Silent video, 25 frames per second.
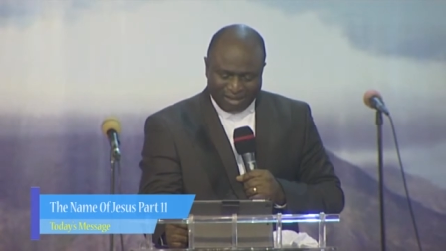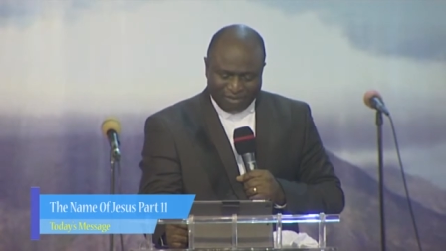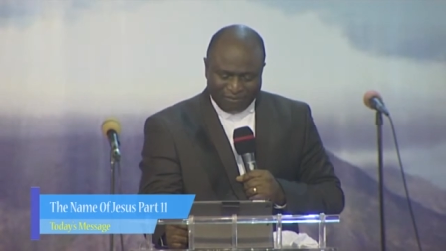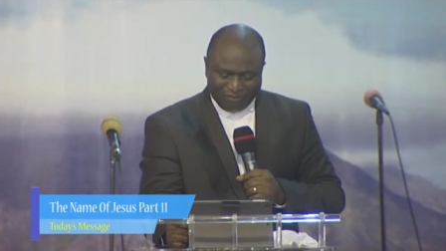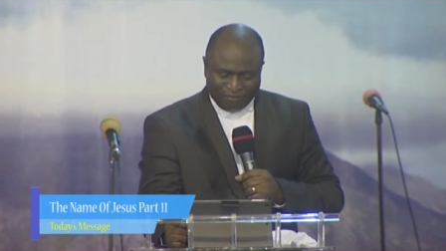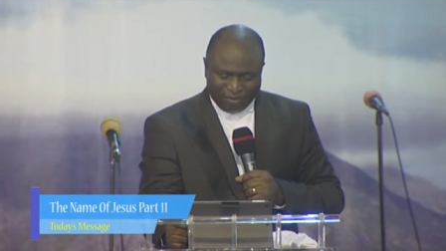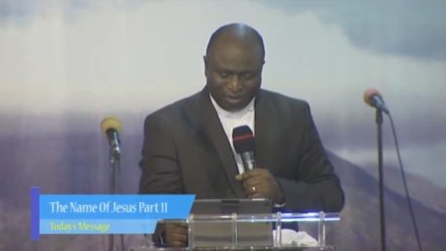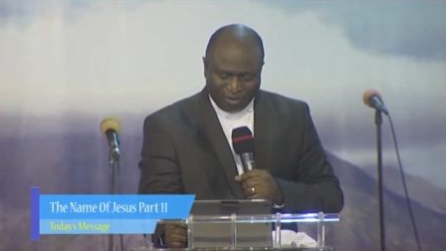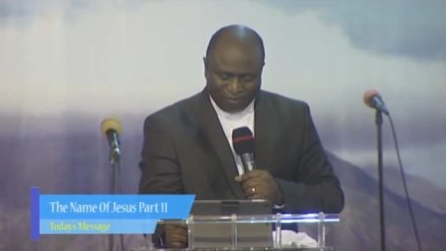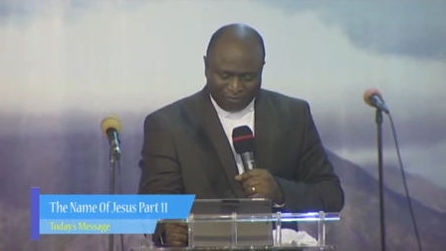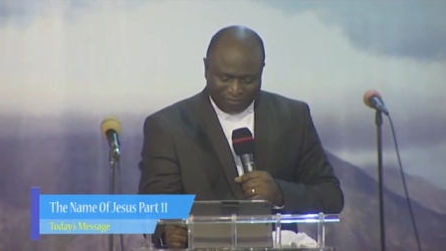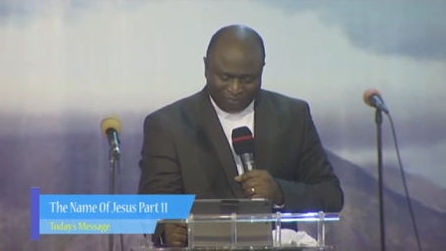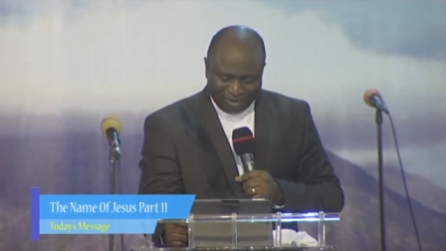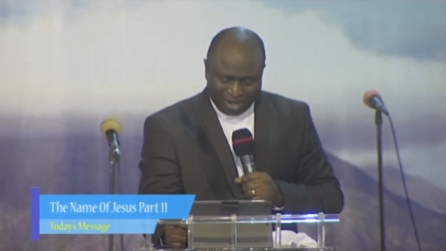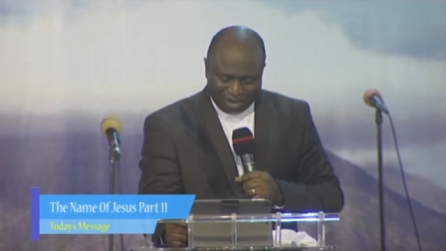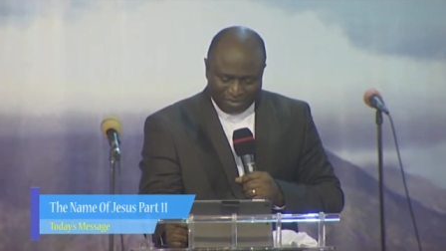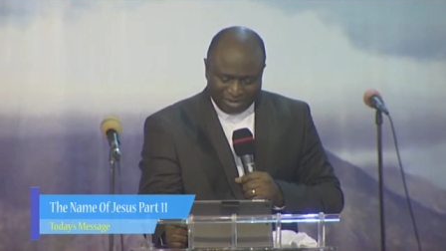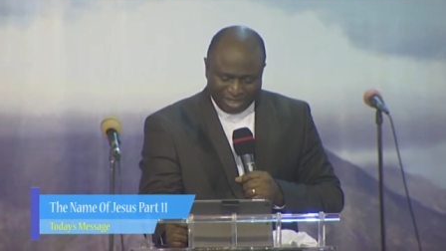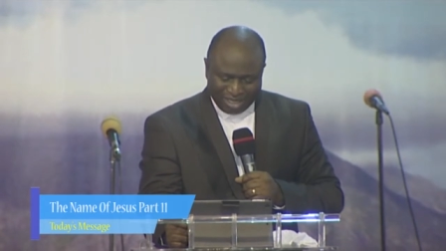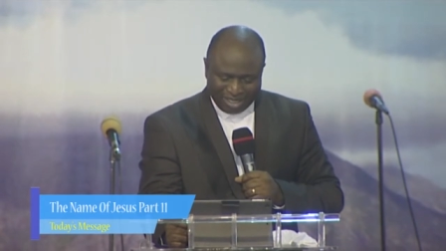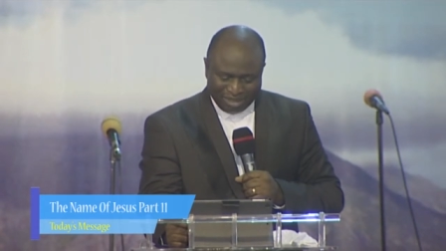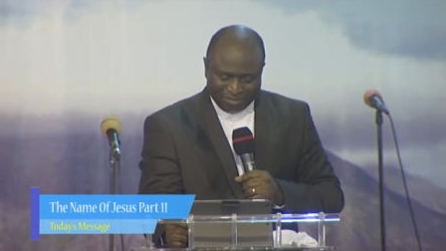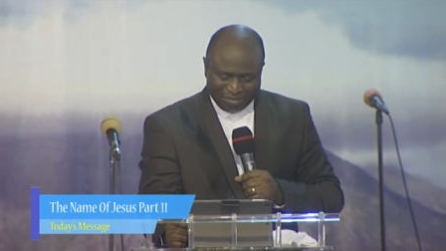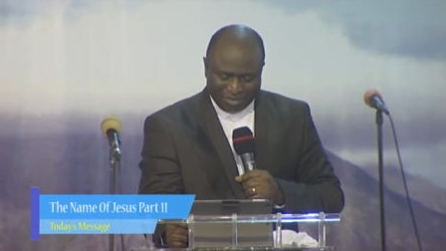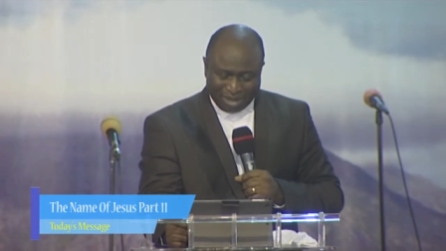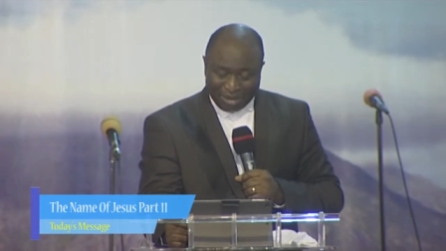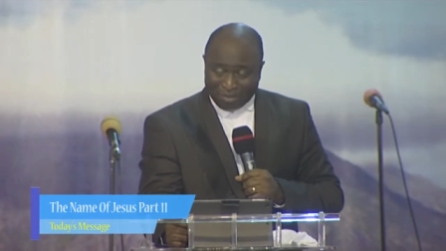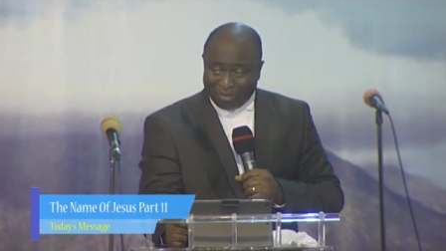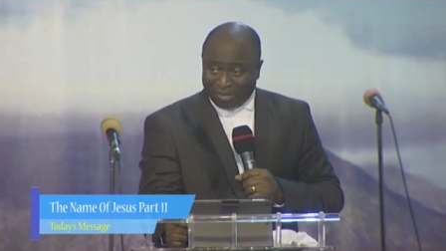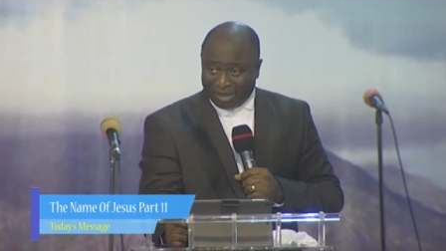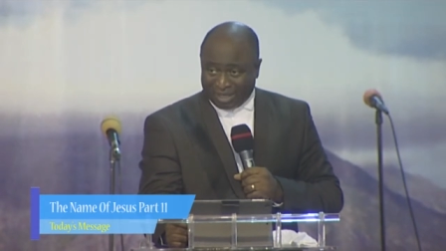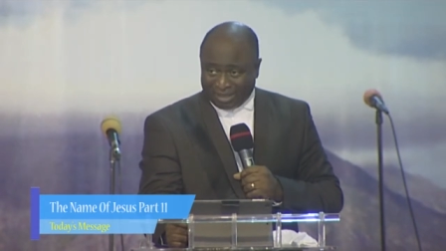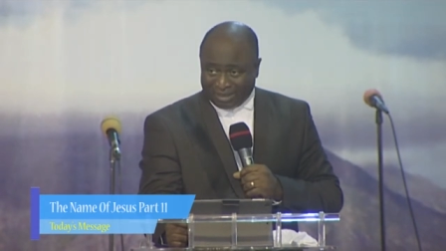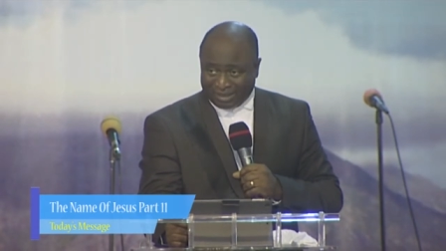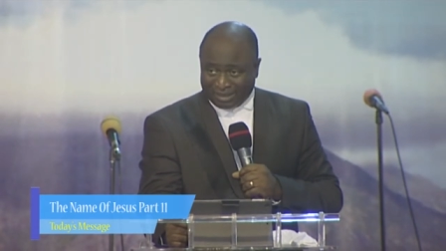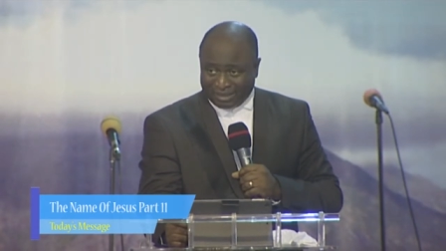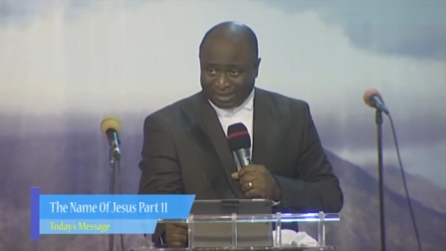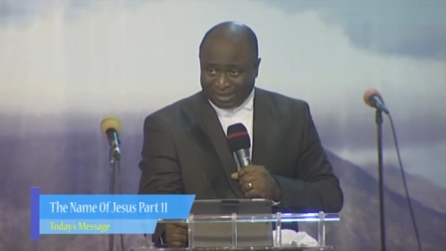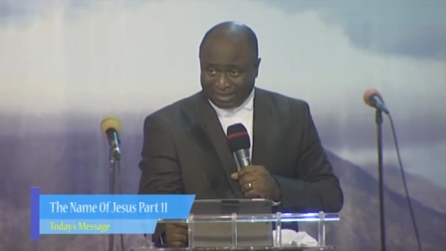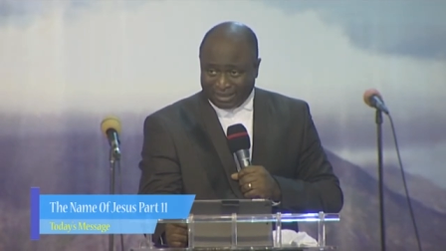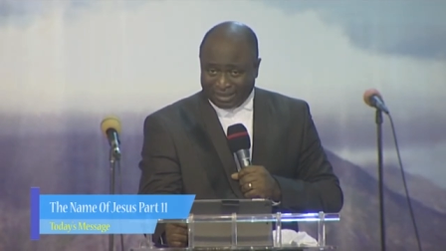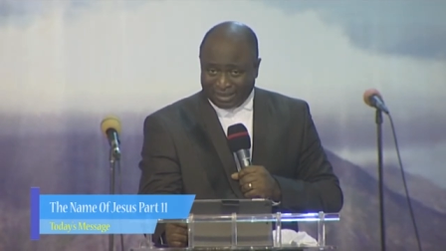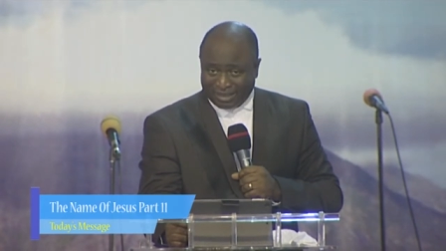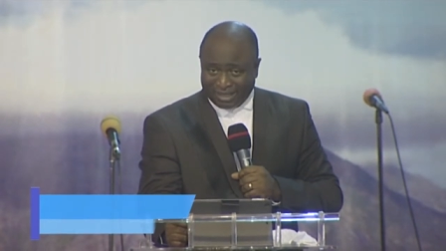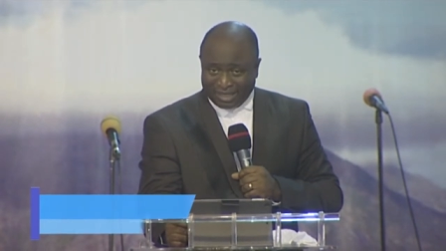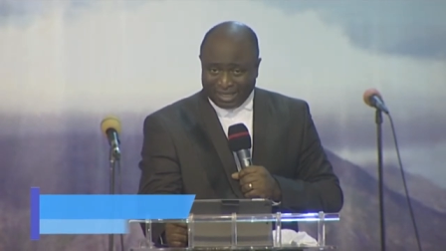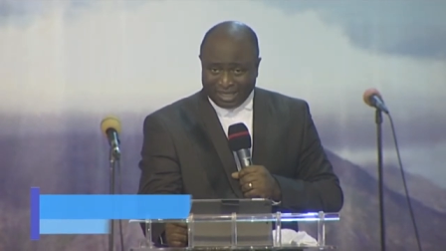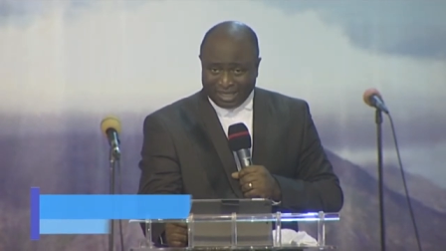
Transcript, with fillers: for family members.